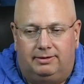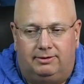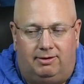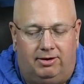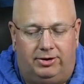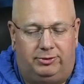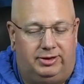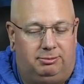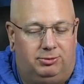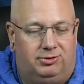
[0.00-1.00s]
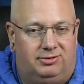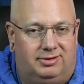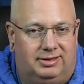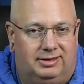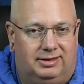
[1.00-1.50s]
There are no
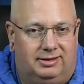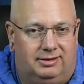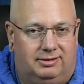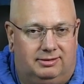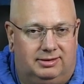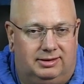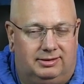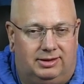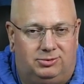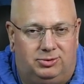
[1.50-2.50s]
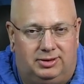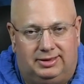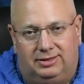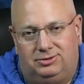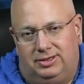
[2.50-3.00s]
numbers in, uh, in natura
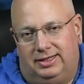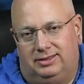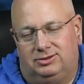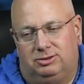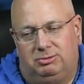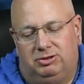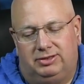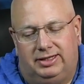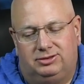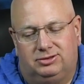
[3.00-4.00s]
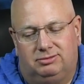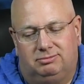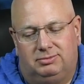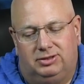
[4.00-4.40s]
naturans or Mother Nature.